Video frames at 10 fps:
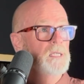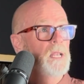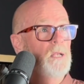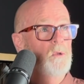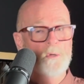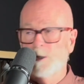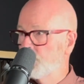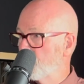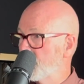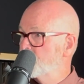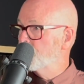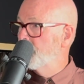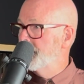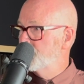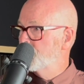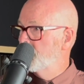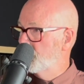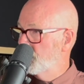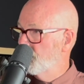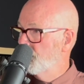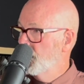and they look at the restoration and the